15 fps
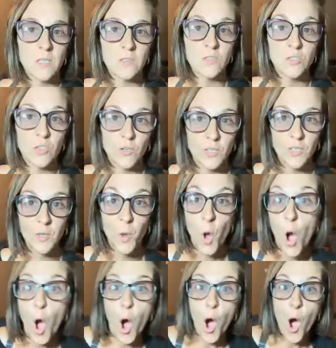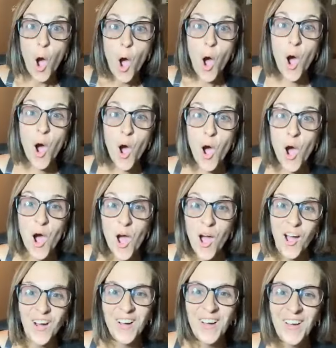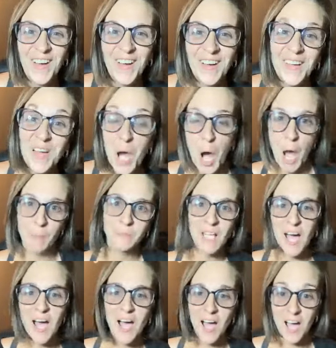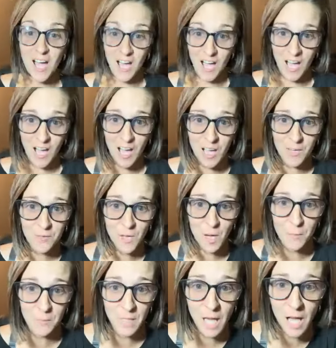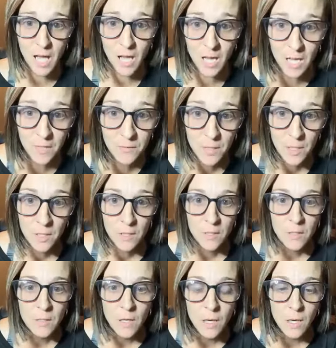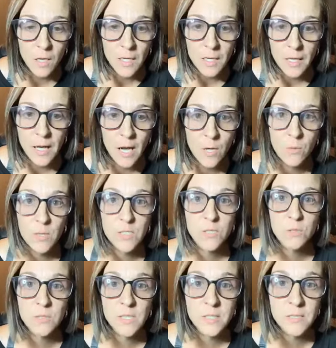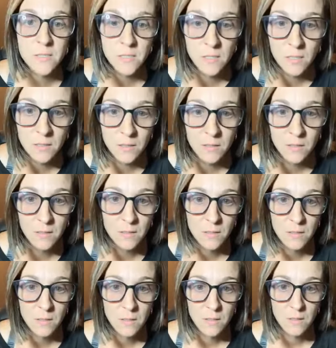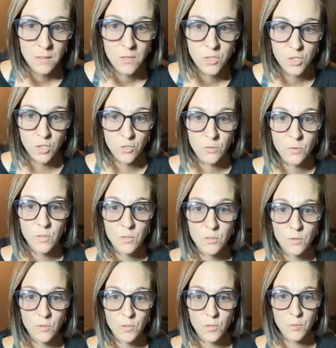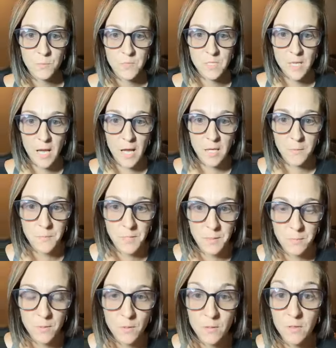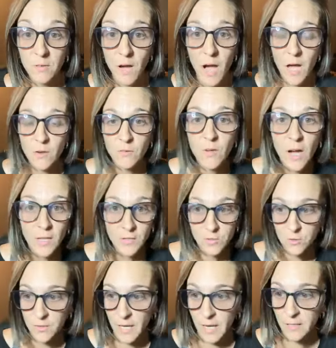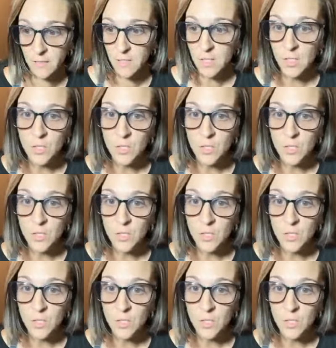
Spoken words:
Starting. Oh, I'm live. All right, how do I do this? Share to a group, tag people. I don't know how to do that.